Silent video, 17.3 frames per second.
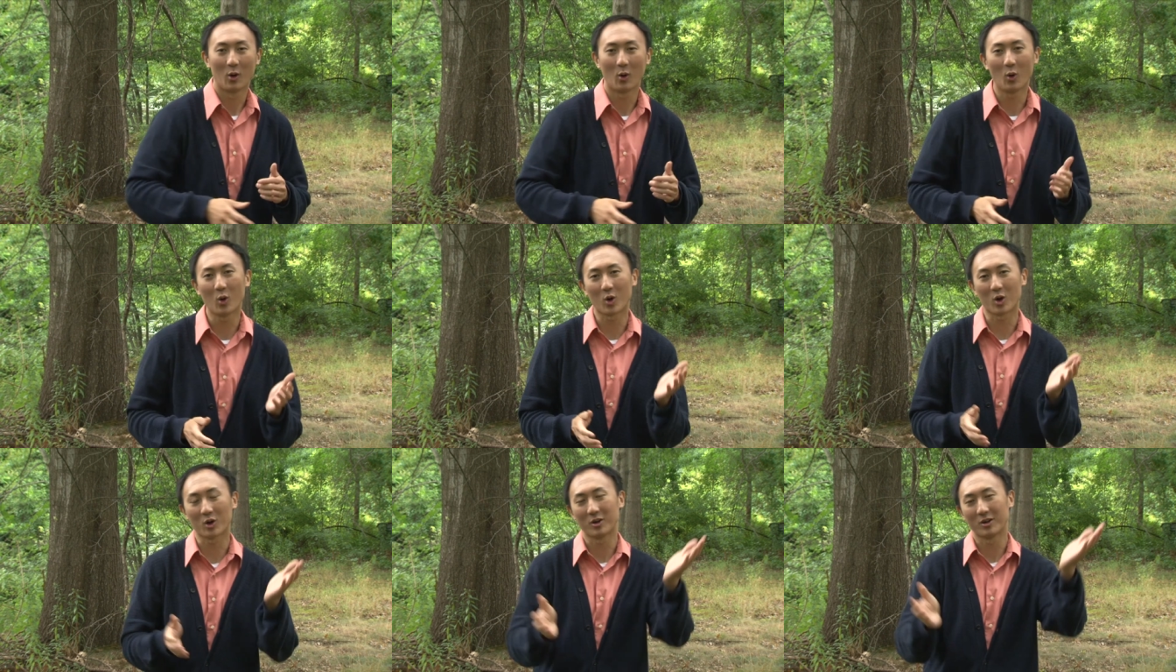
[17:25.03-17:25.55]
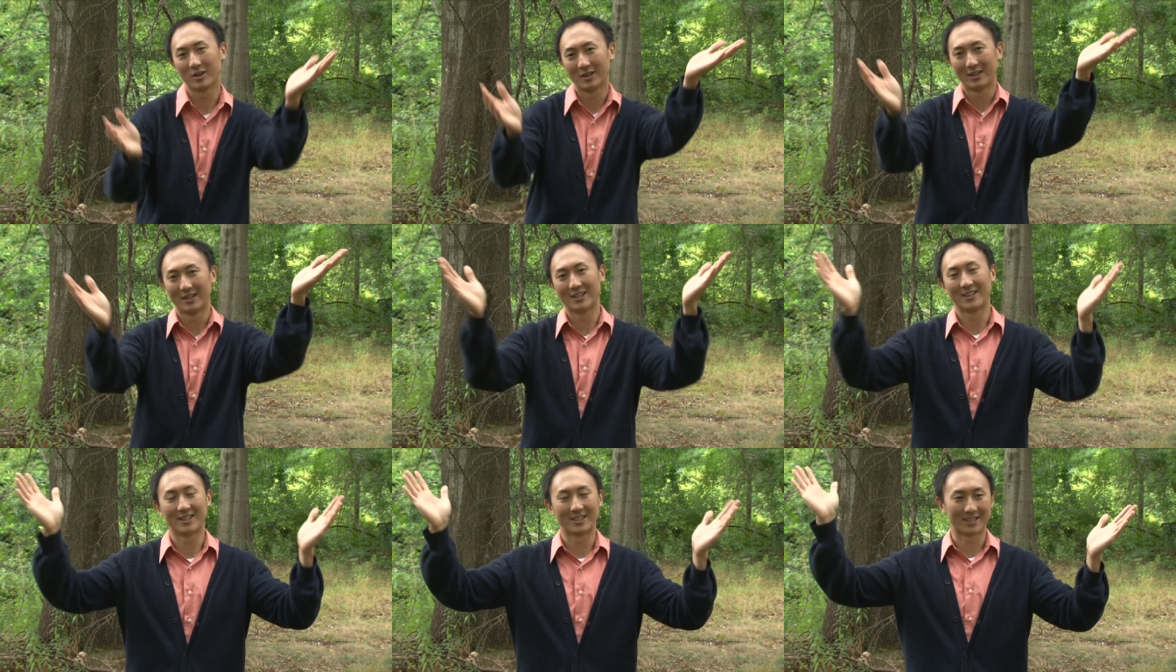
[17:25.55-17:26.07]
or
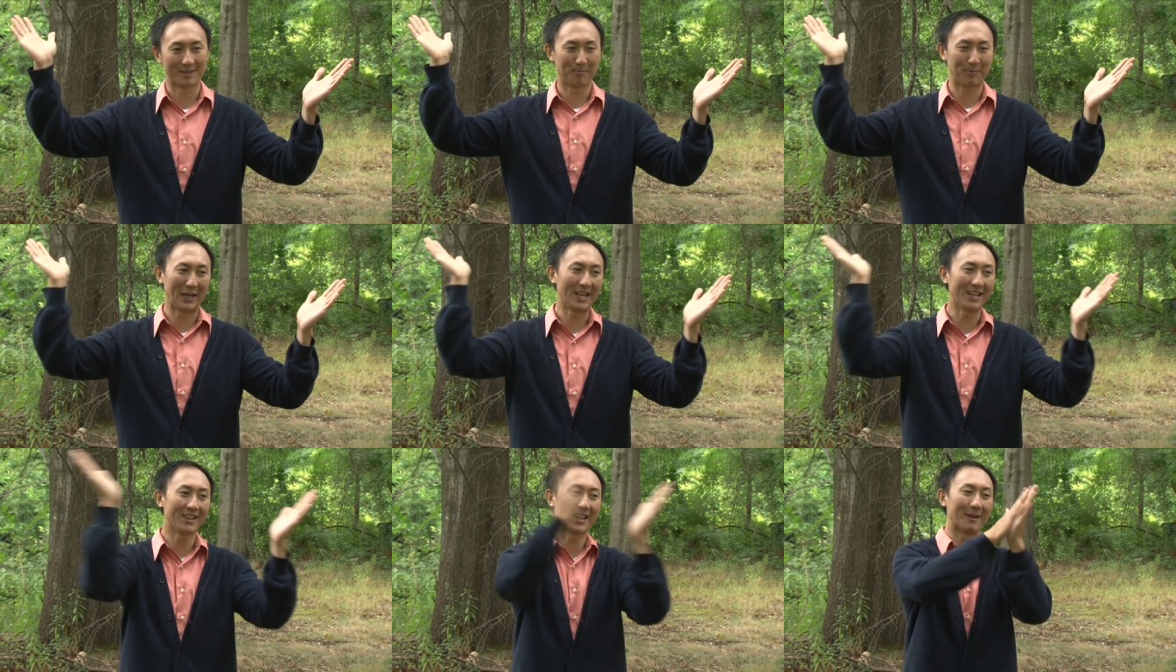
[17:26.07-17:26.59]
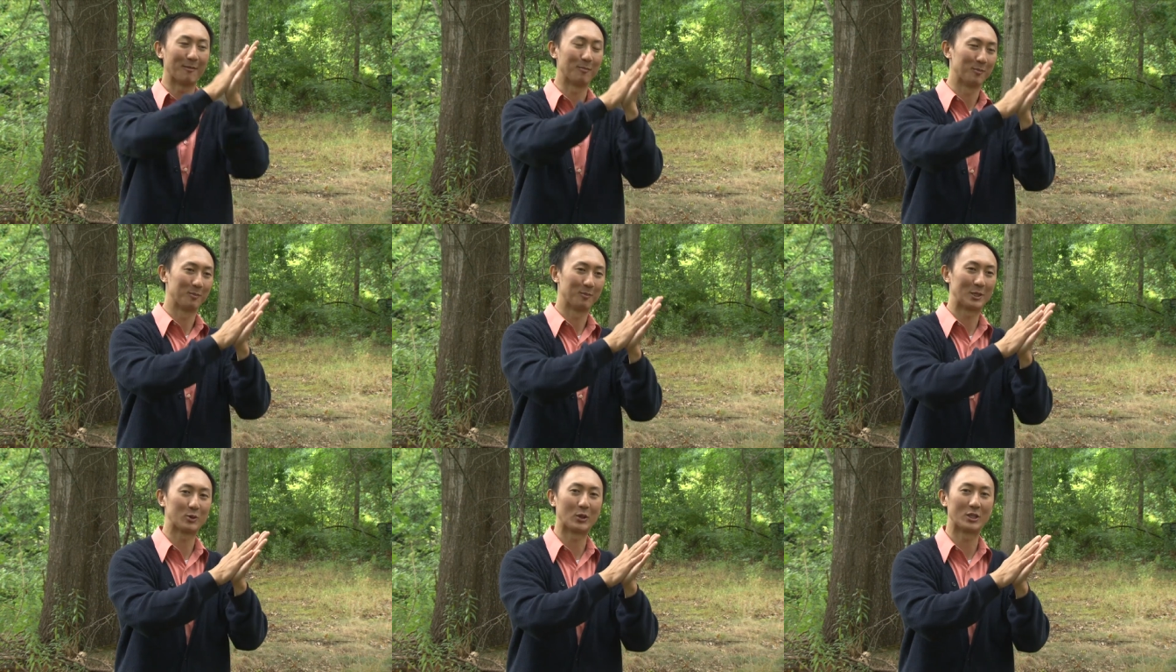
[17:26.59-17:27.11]
pin them
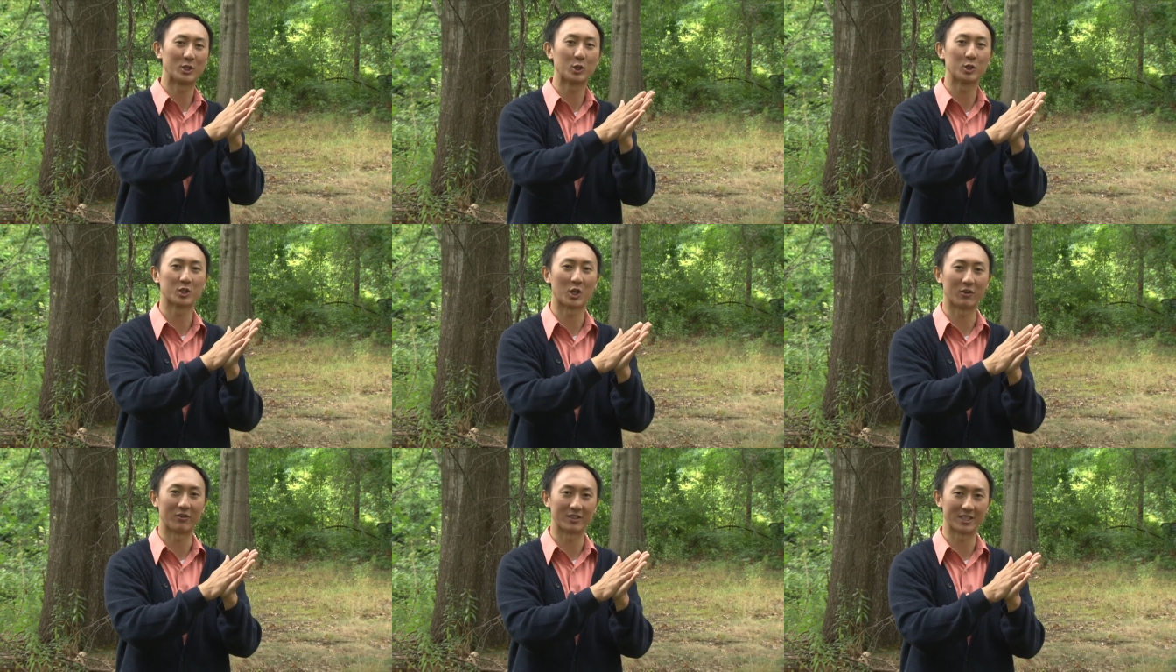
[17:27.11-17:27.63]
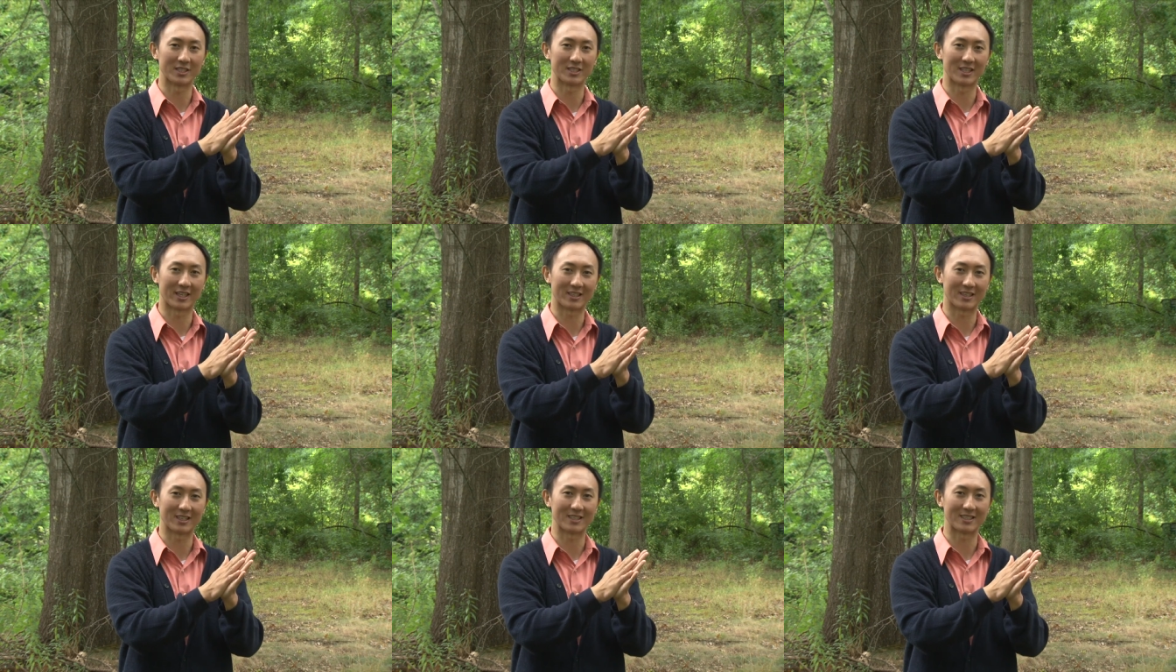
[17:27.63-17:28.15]
between two surfaces
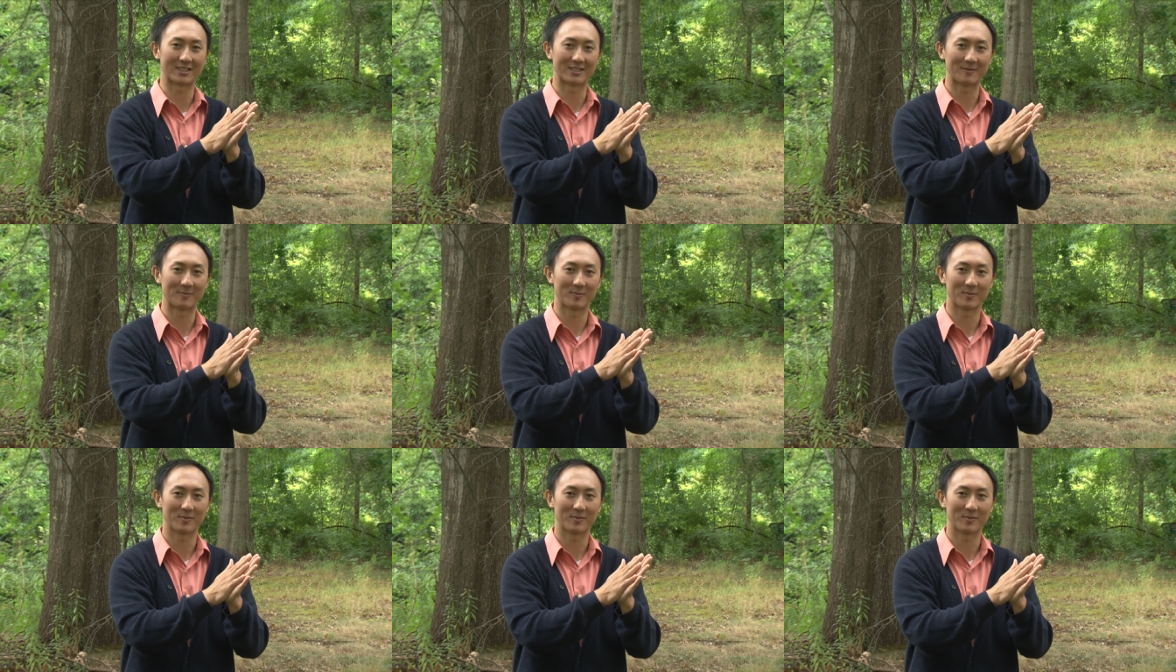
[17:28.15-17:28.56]
like this.